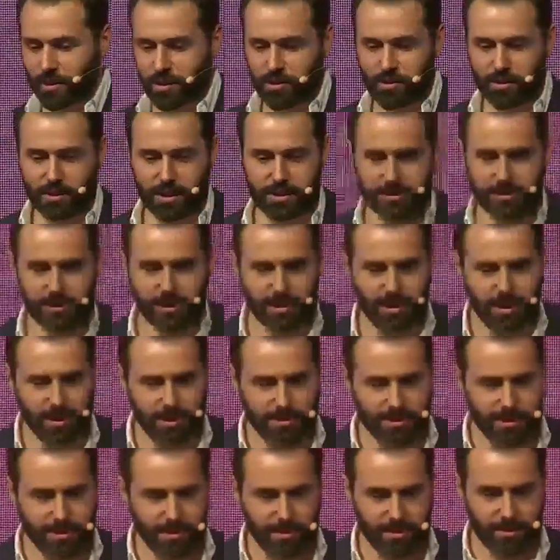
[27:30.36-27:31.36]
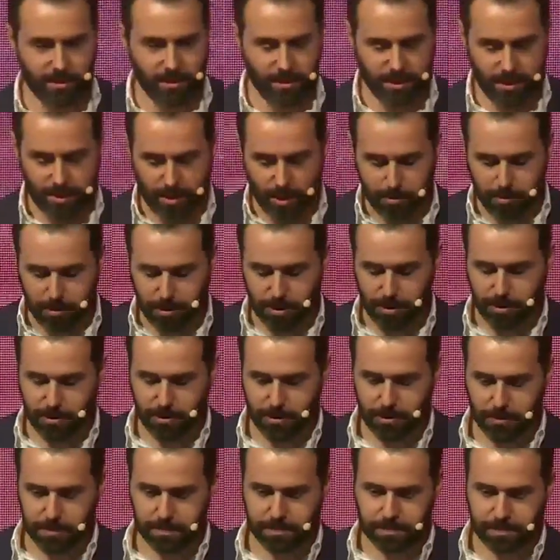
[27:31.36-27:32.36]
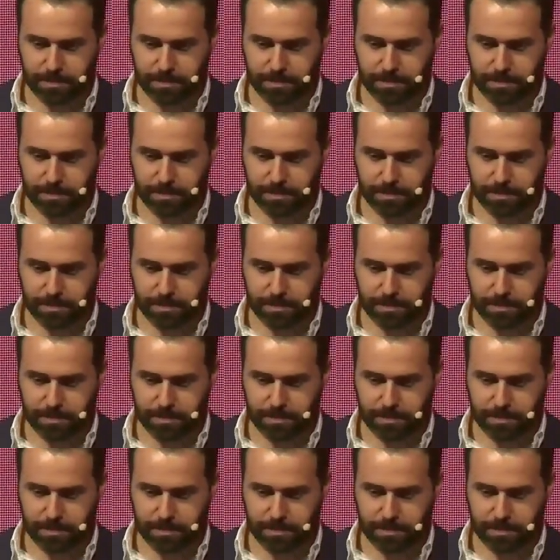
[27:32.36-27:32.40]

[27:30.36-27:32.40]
So let's, uh, let's take a look at a couple of those.